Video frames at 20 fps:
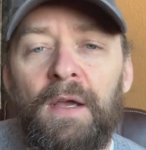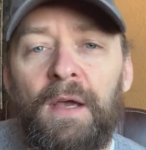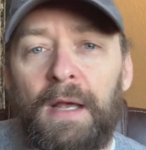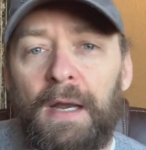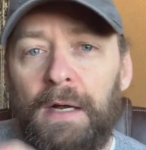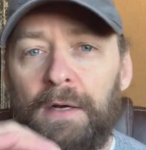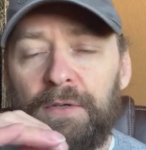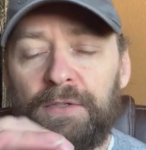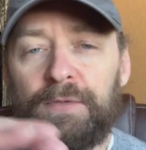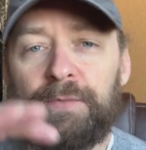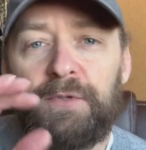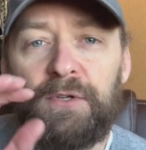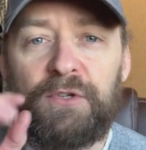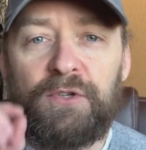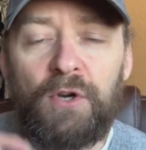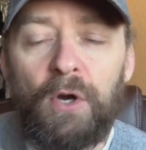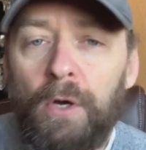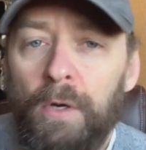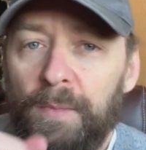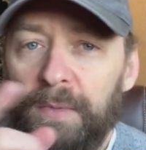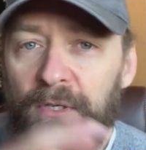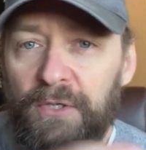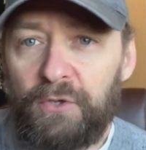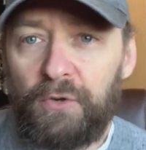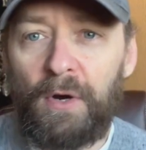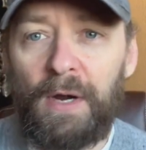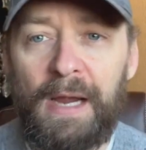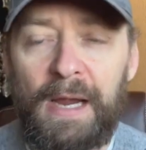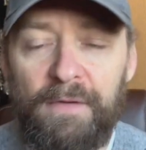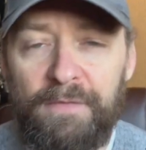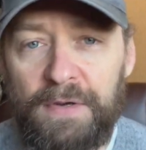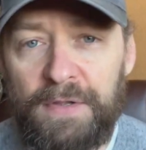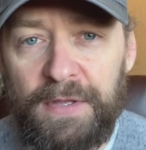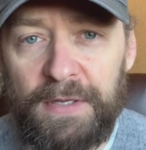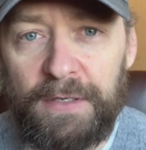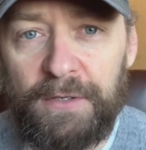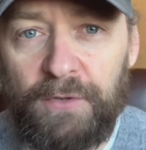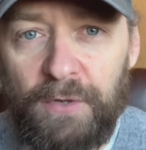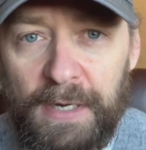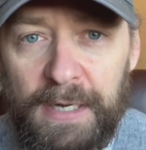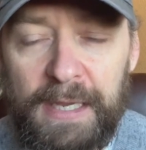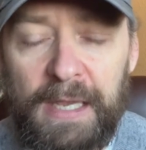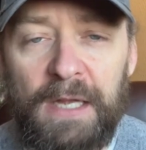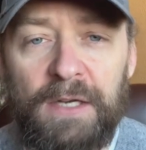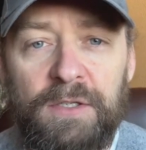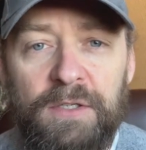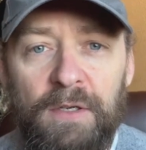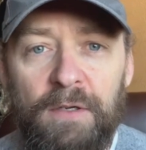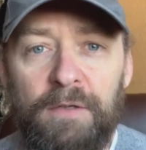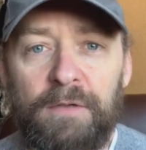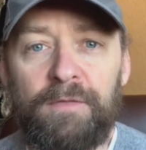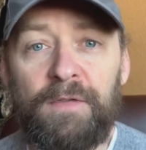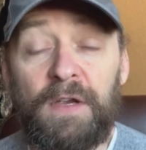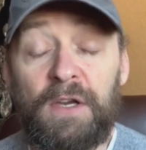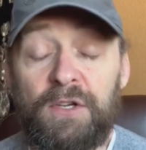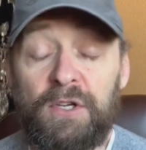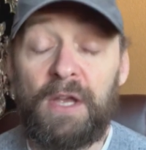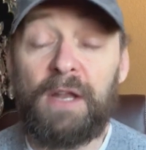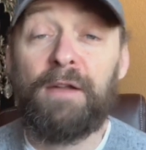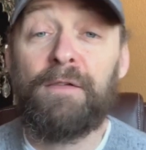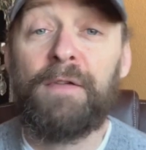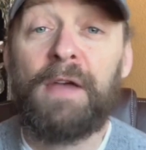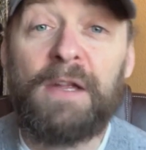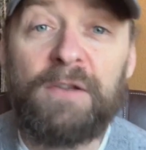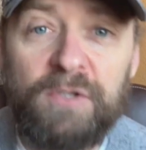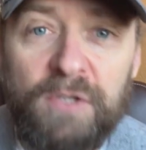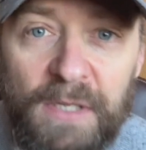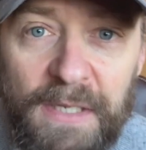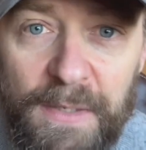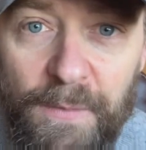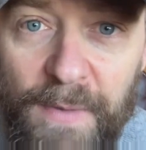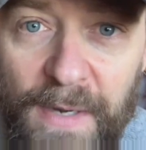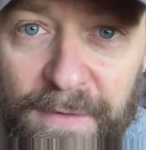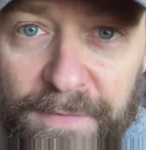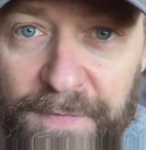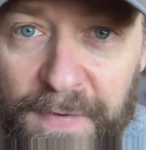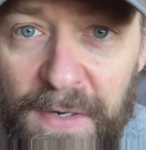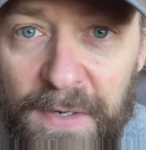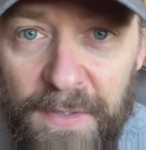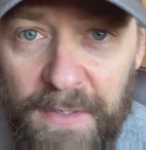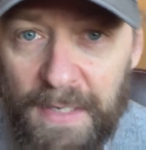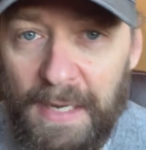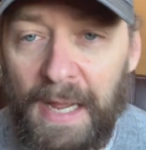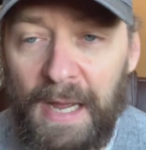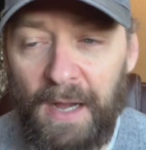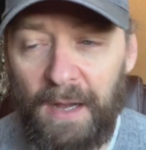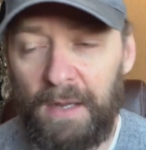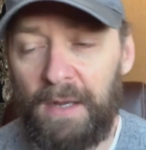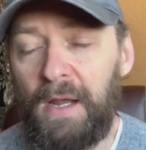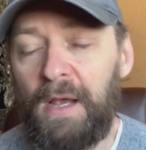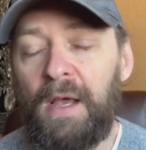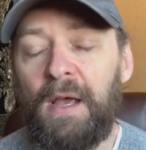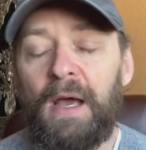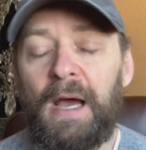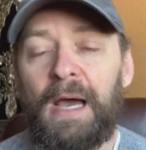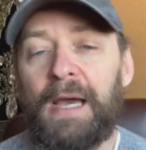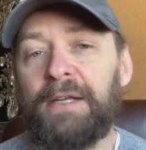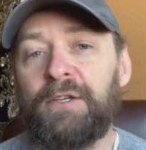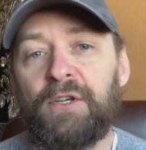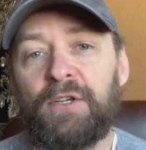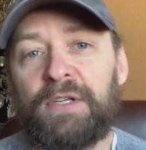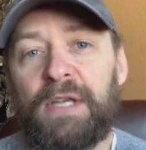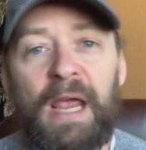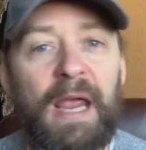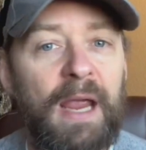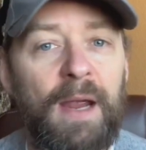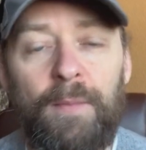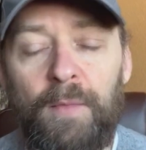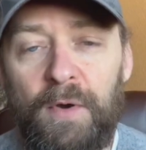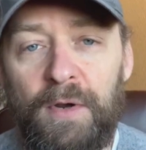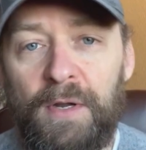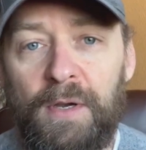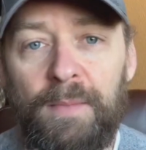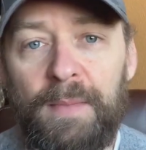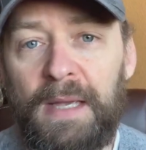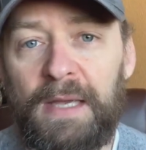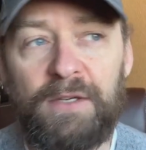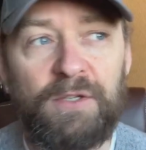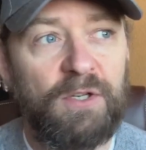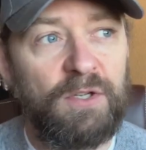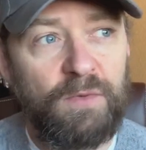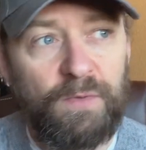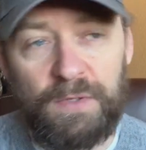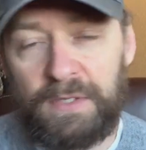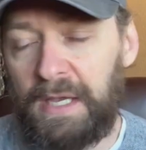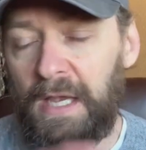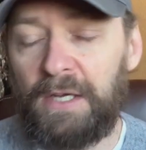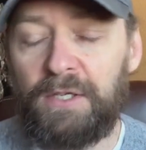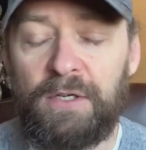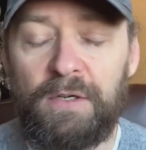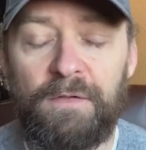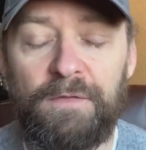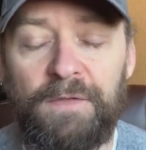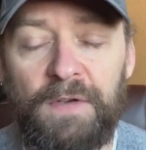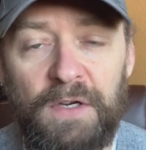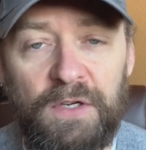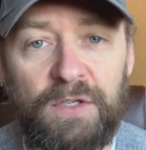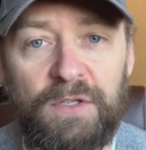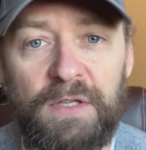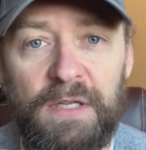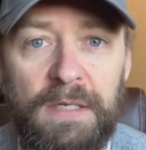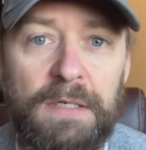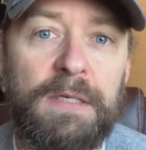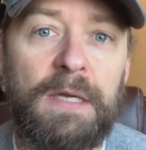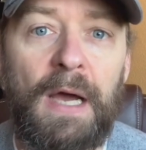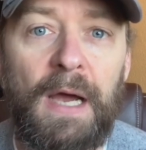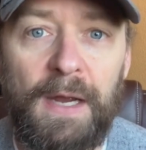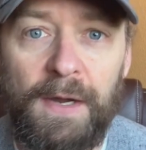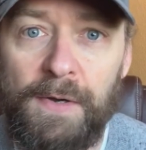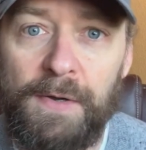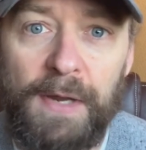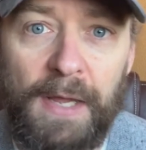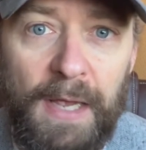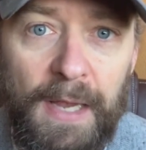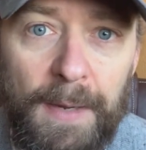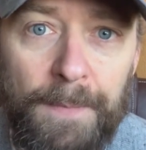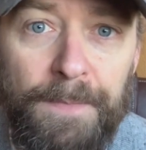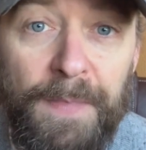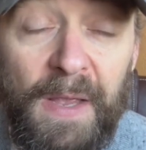and I was determined to try everything to try to catch those fish, and eventually, when I figured it out, I just hammered them and just was catching fish the entire day,